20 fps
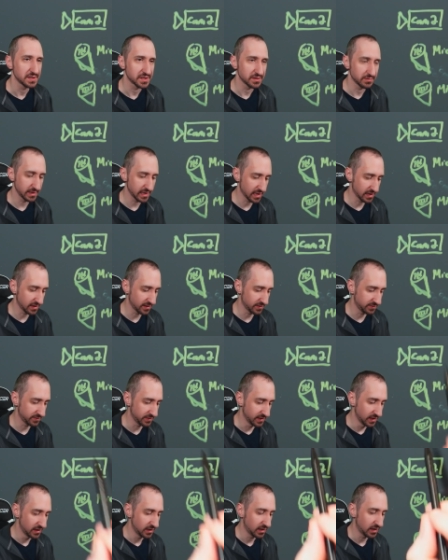so we have
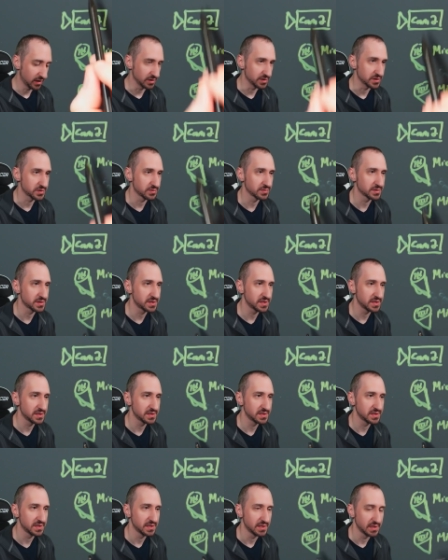our
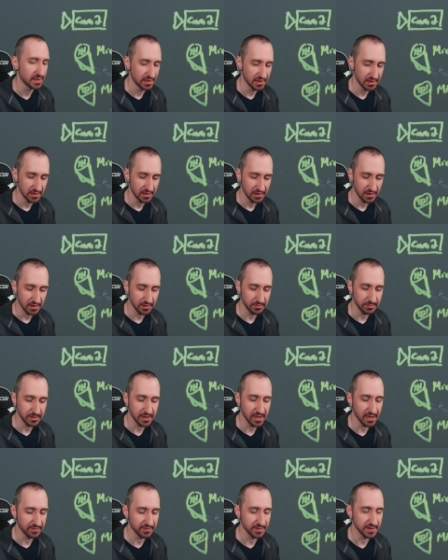sources and we
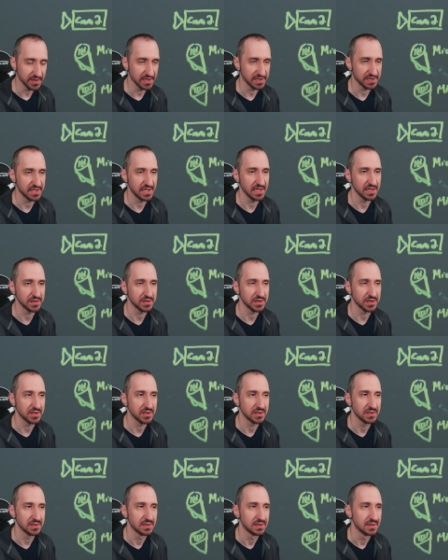have our destination.
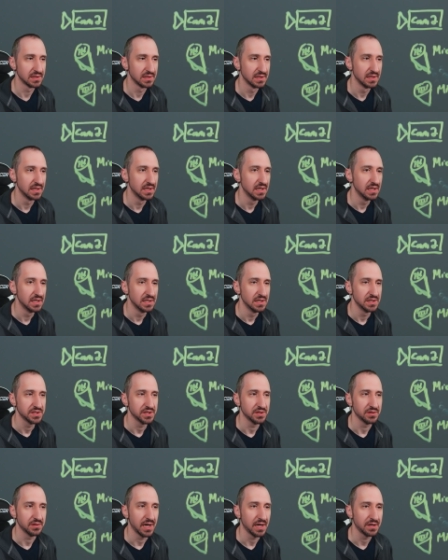
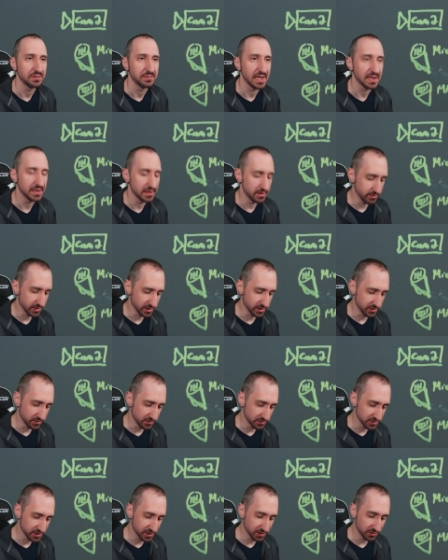So how do we get in the
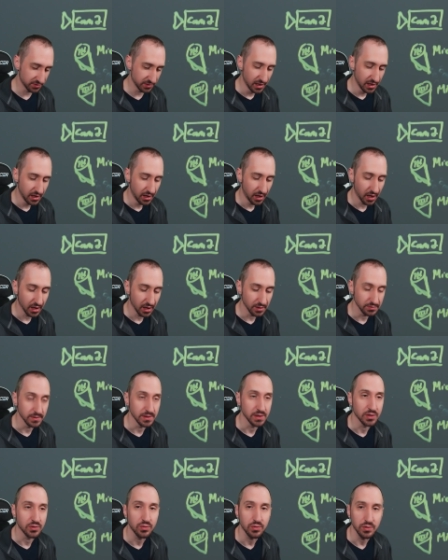middle? So our
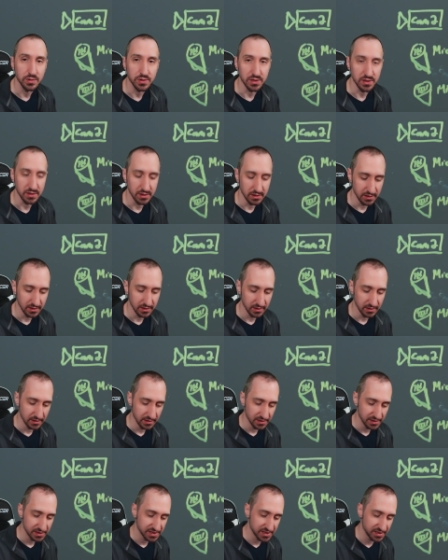recorder
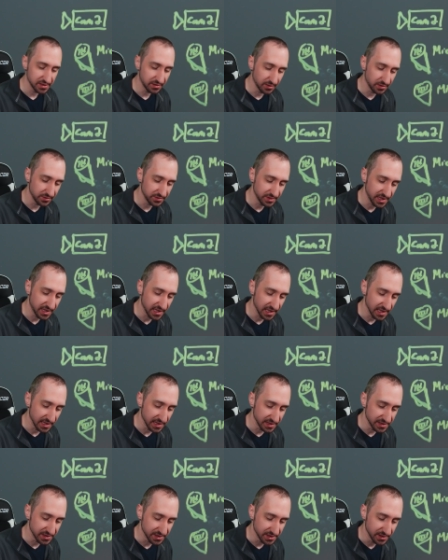still only
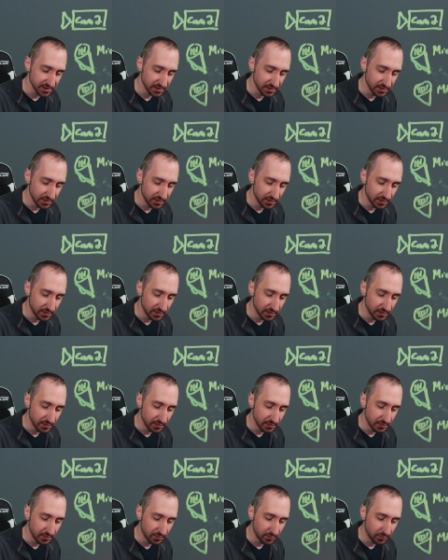has
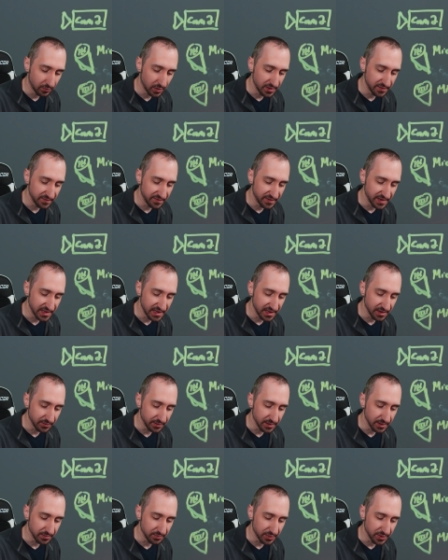one
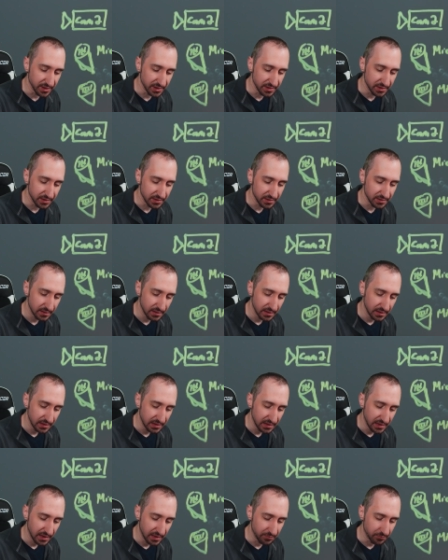video input
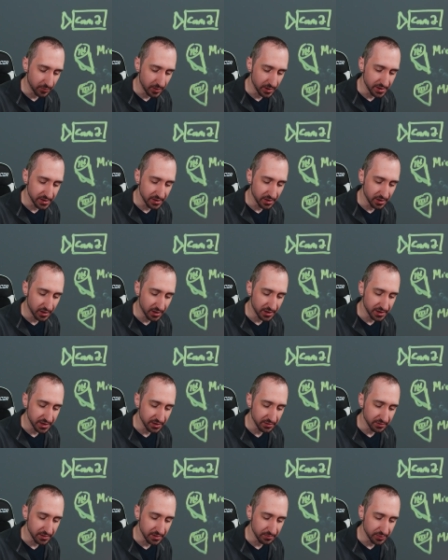and one
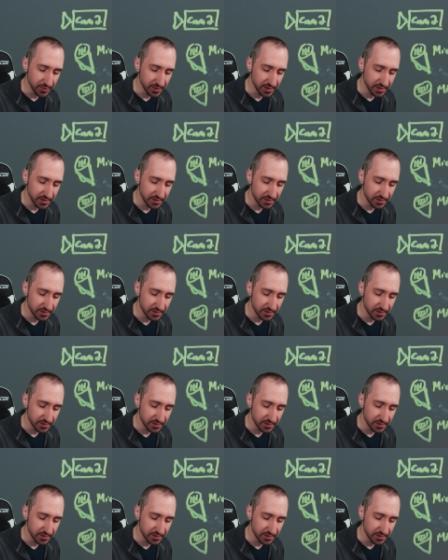audio input.